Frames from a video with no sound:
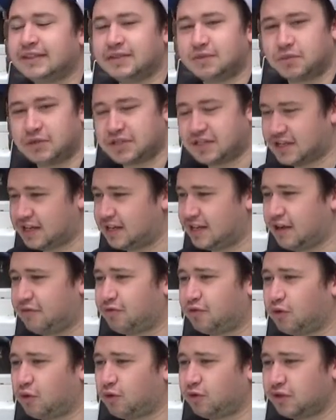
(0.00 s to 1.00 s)
Would stay there
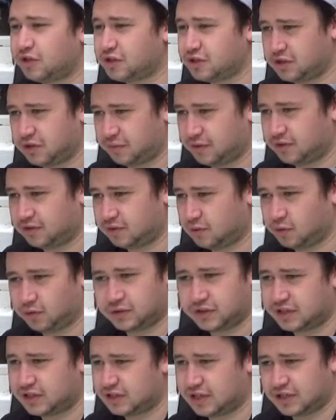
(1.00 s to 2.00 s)
for all the summer,
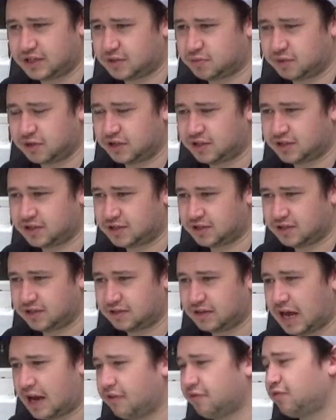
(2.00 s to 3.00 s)
all the 6 weeks,
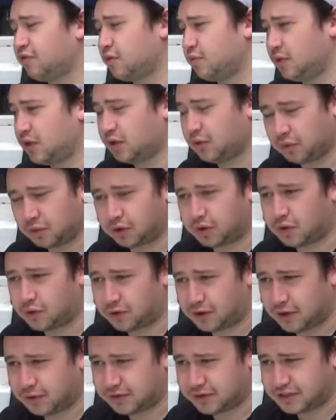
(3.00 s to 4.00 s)
and every week would go
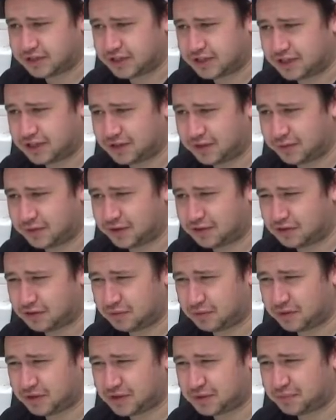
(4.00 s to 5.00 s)
down and see Tommy the
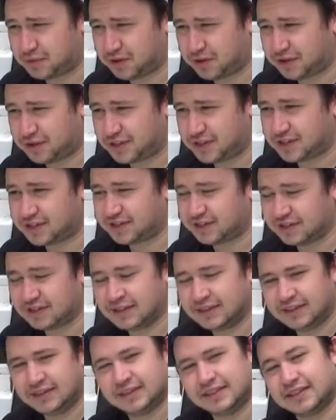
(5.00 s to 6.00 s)
Trumpeter's parties.
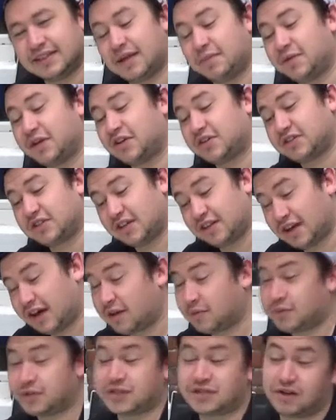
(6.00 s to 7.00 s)
Then because of
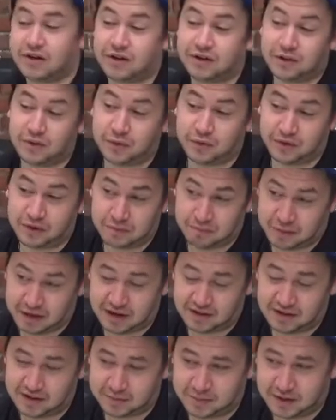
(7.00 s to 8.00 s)
that, we started going to the
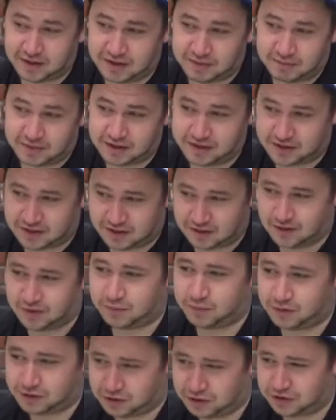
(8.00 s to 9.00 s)
pantomime, and I
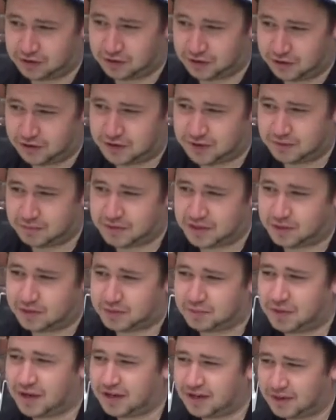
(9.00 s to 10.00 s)
started watching the Customs
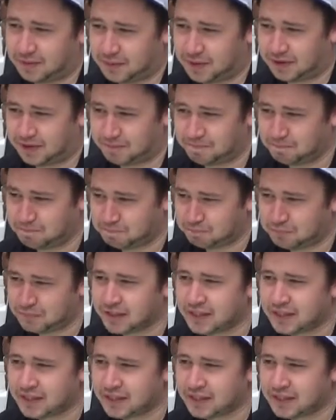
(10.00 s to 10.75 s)
House pantomime.